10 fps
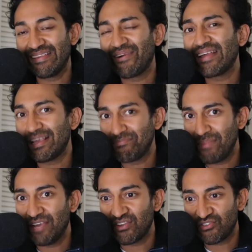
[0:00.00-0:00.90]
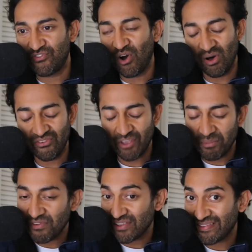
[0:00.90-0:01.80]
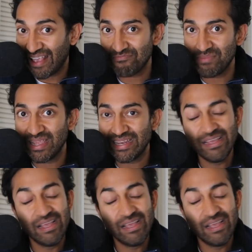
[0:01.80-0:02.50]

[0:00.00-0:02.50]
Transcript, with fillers: where I think many of us fall. Some of us have been